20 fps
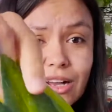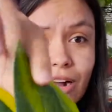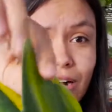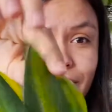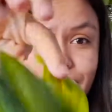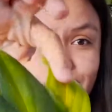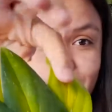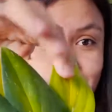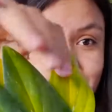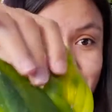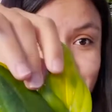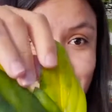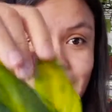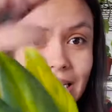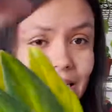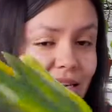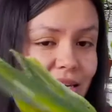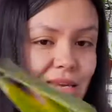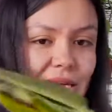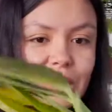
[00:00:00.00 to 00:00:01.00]
obviously,
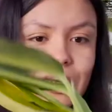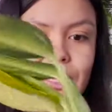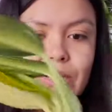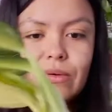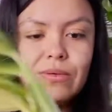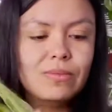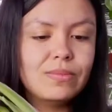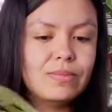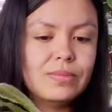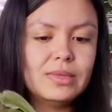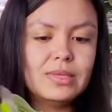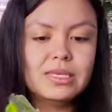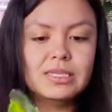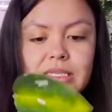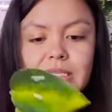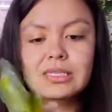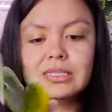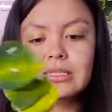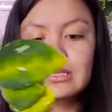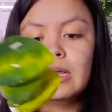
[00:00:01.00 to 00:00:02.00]
you know.
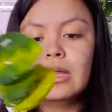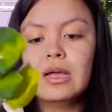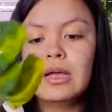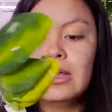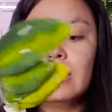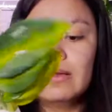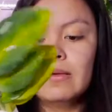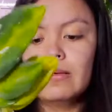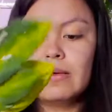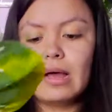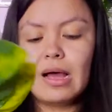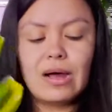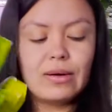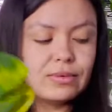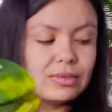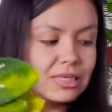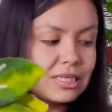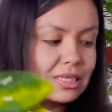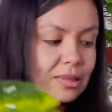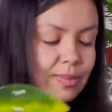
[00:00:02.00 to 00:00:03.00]
I
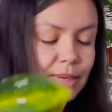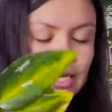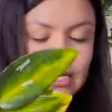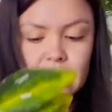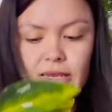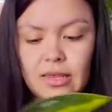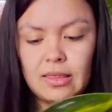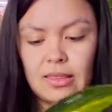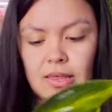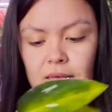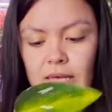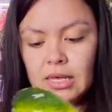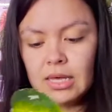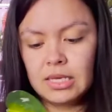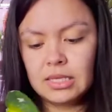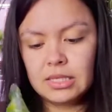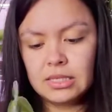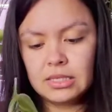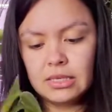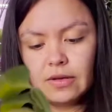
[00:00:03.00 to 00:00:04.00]
was expecting
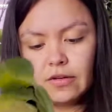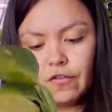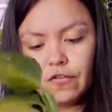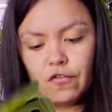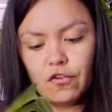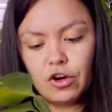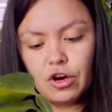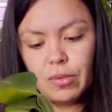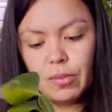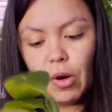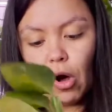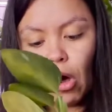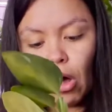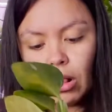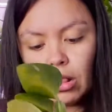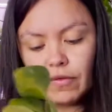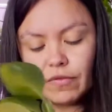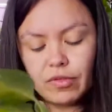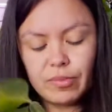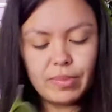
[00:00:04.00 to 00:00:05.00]
this from
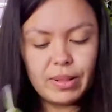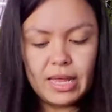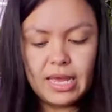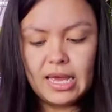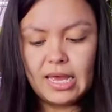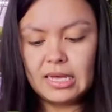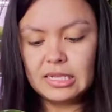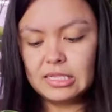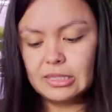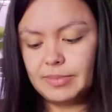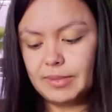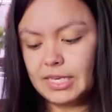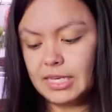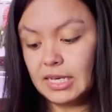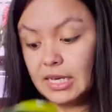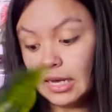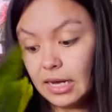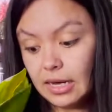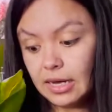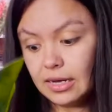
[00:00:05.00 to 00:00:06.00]
all of the plants
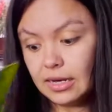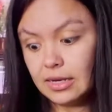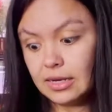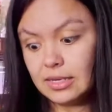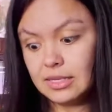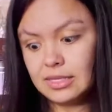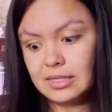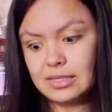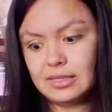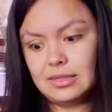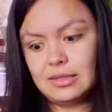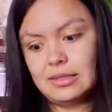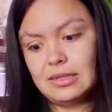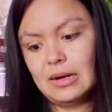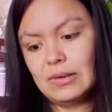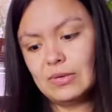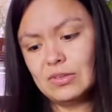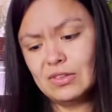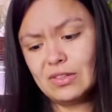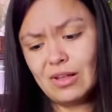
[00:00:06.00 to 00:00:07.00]
because that
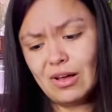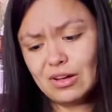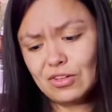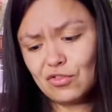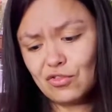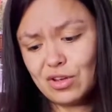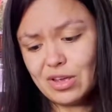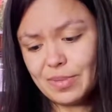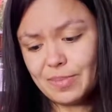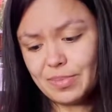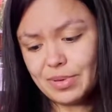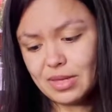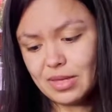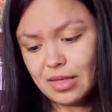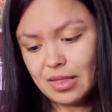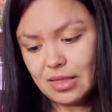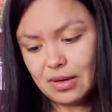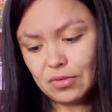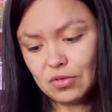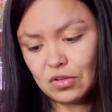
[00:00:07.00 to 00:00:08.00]
was a long trip.
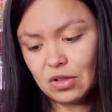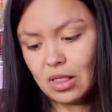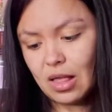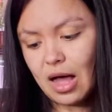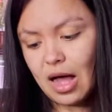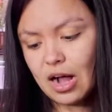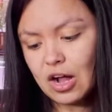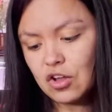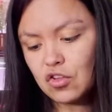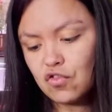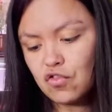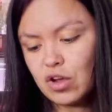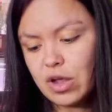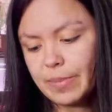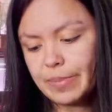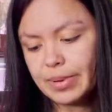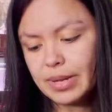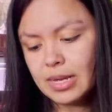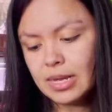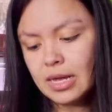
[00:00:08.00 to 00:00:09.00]
It was a long
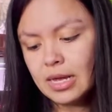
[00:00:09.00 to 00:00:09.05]
trip.